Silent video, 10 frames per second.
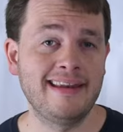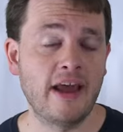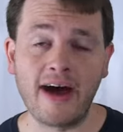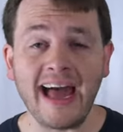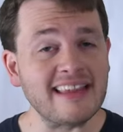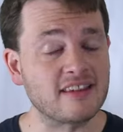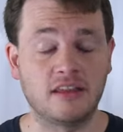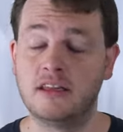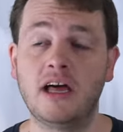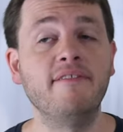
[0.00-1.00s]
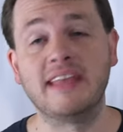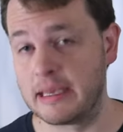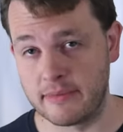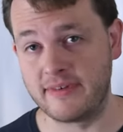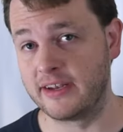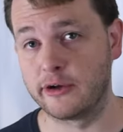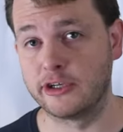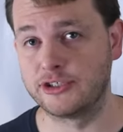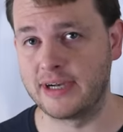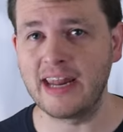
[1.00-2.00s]
Now, I love the of
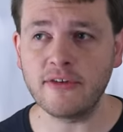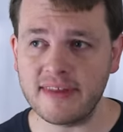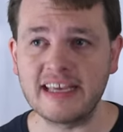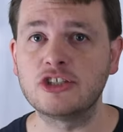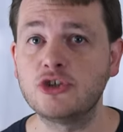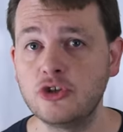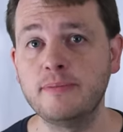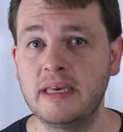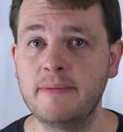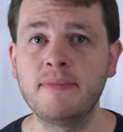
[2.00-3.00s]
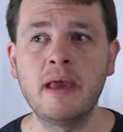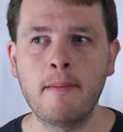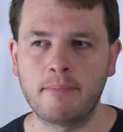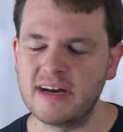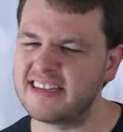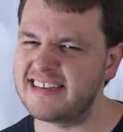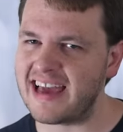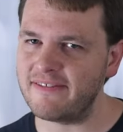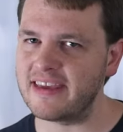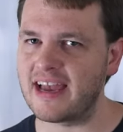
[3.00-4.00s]
viticulture. I don't think it's too mean, but it
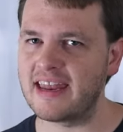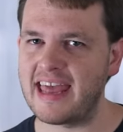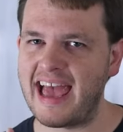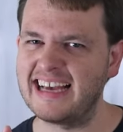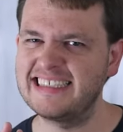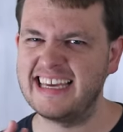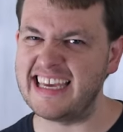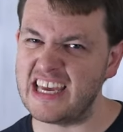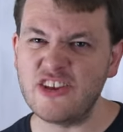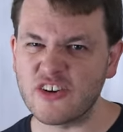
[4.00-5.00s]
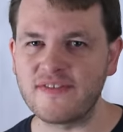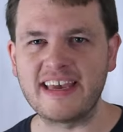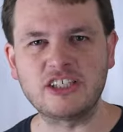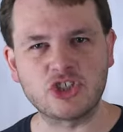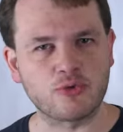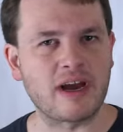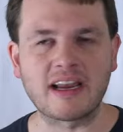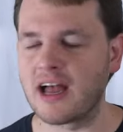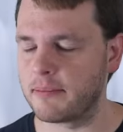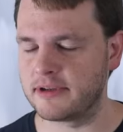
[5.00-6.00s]
definitely kind of has that in your face
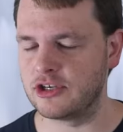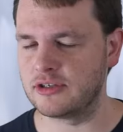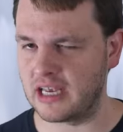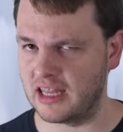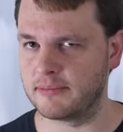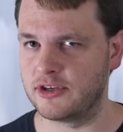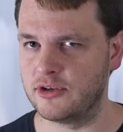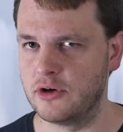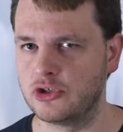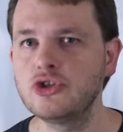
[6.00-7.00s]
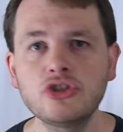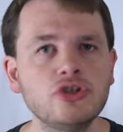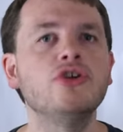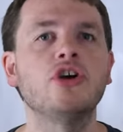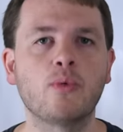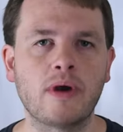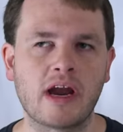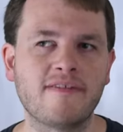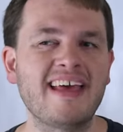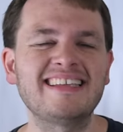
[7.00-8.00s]
direct competition element to it. Just so you're aware,
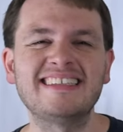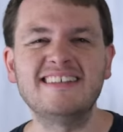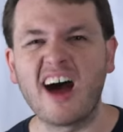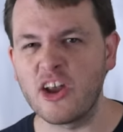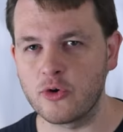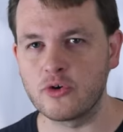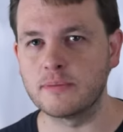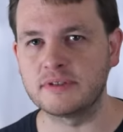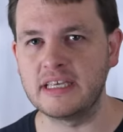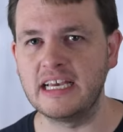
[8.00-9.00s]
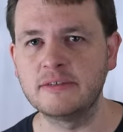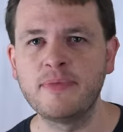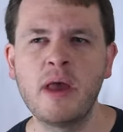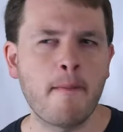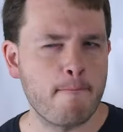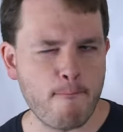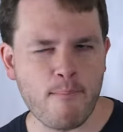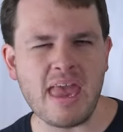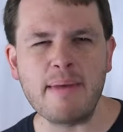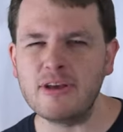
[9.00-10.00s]
if that's not your group's thing,
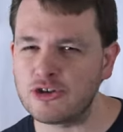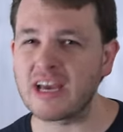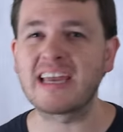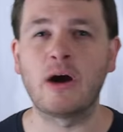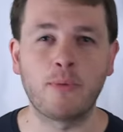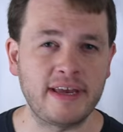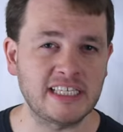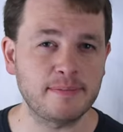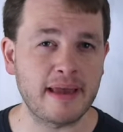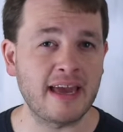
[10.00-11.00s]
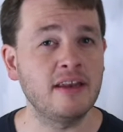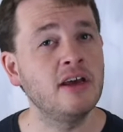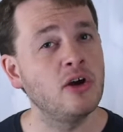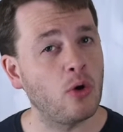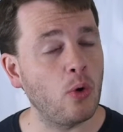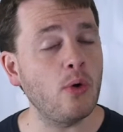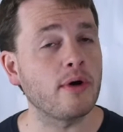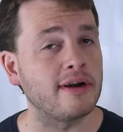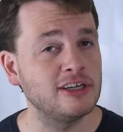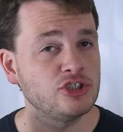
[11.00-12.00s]
maybe check out Wingspan
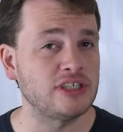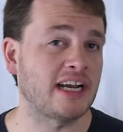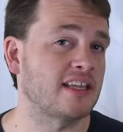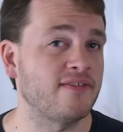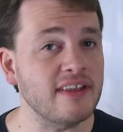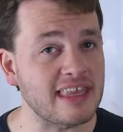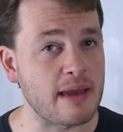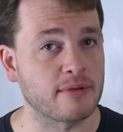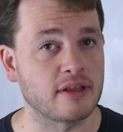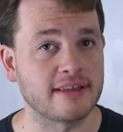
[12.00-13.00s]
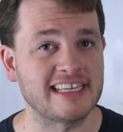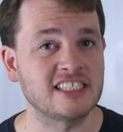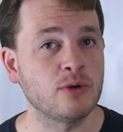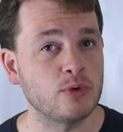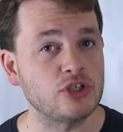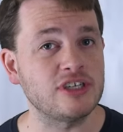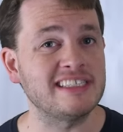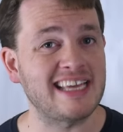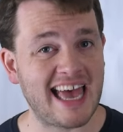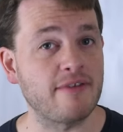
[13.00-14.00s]
or check out the fifth game on the list, which
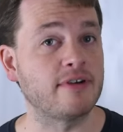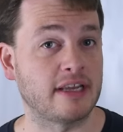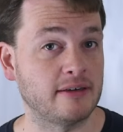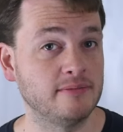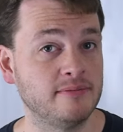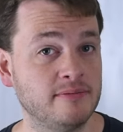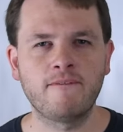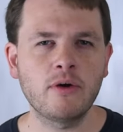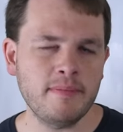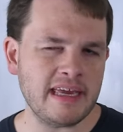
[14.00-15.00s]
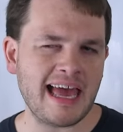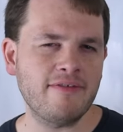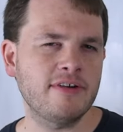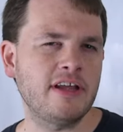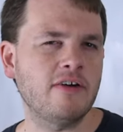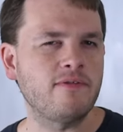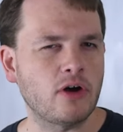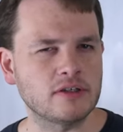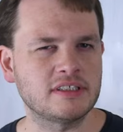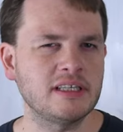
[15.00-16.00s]
is Everdell. For me, Everdell
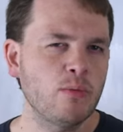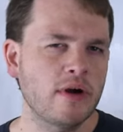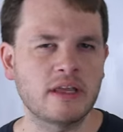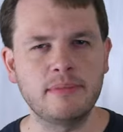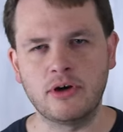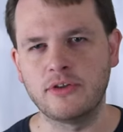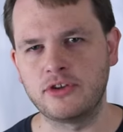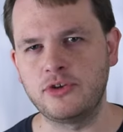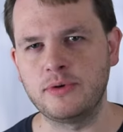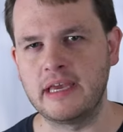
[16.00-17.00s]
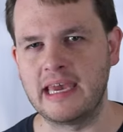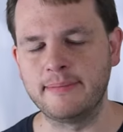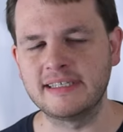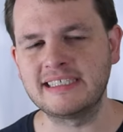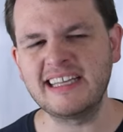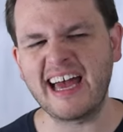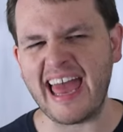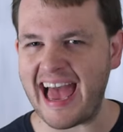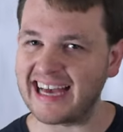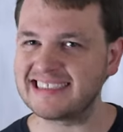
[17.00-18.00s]
falls somewhere in the middle of the two games. It's not
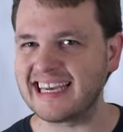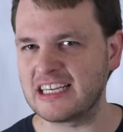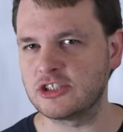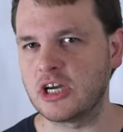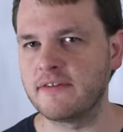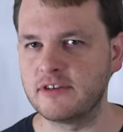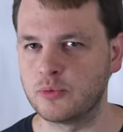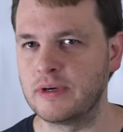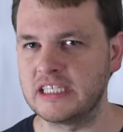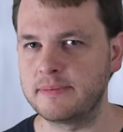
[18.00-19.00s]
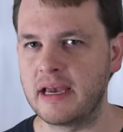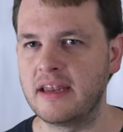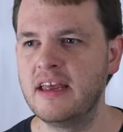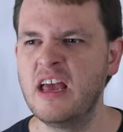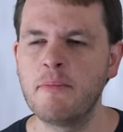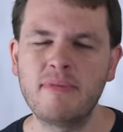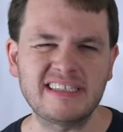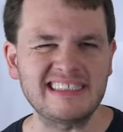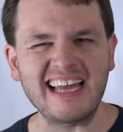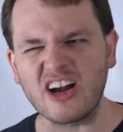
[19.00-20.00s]
as hands off as Wingspan, but
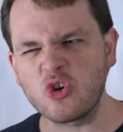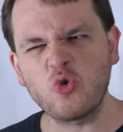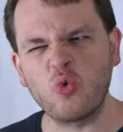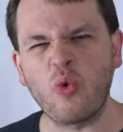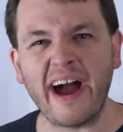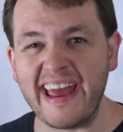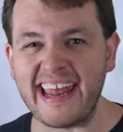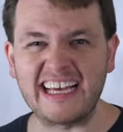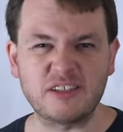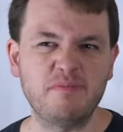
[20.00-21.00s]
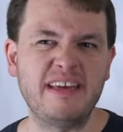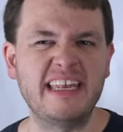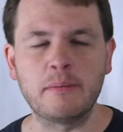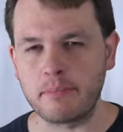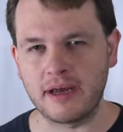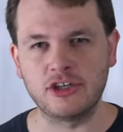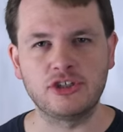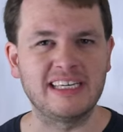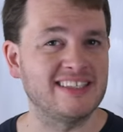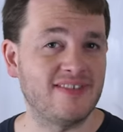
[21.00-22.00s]
it's not quite as mean and
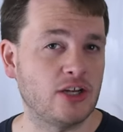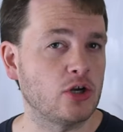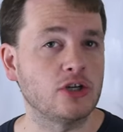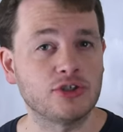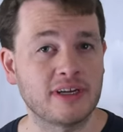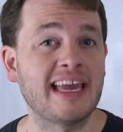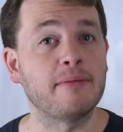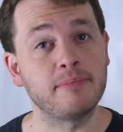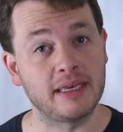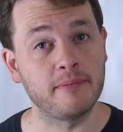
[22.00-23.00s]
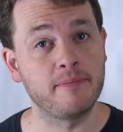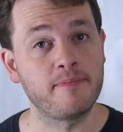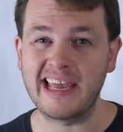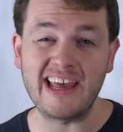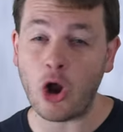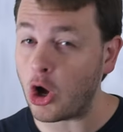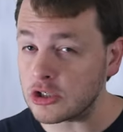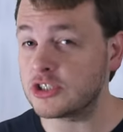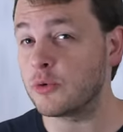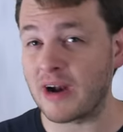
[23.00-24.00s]
punishing as Viticulture can be. It
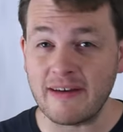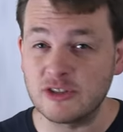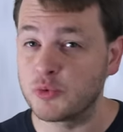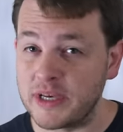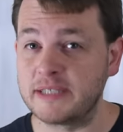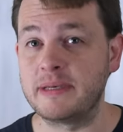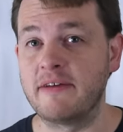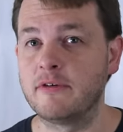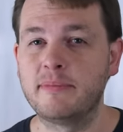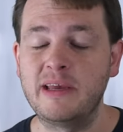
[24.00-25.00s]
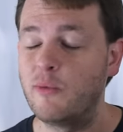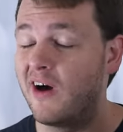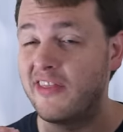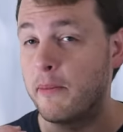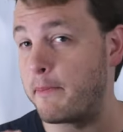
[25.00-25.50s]
also rivals Wingspan for being one of the